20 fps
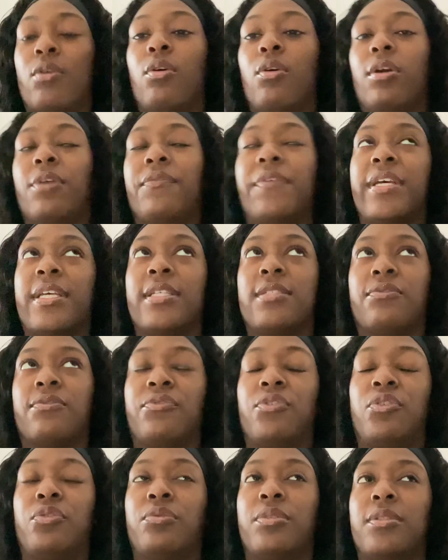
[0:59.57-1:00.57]
or if I get some
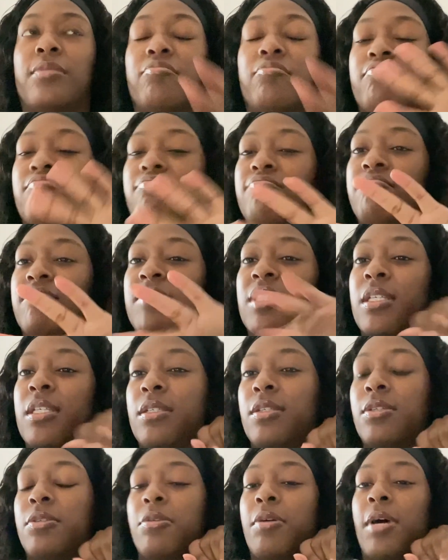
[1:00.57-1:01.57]
food.
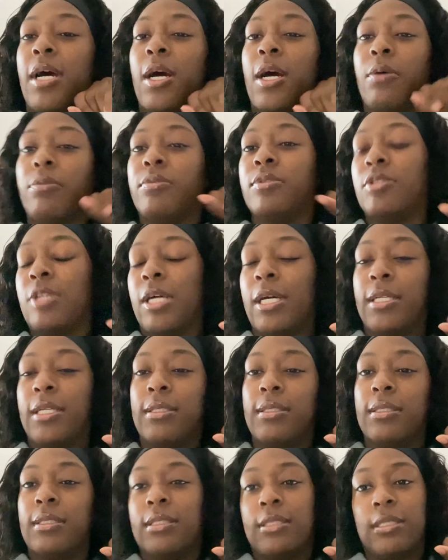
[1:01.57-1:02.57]
You know, I always try
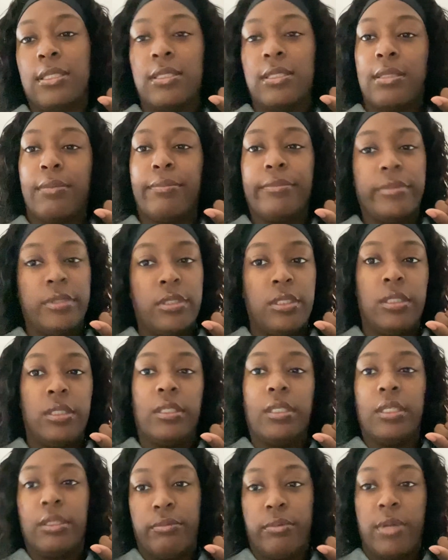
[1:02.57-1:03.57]
to get some
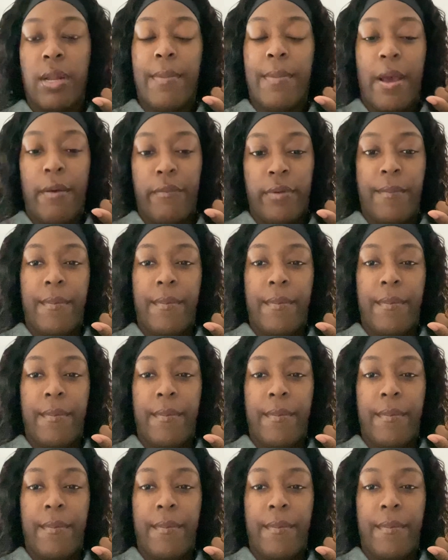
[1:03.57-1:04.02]
to eat when I'm out and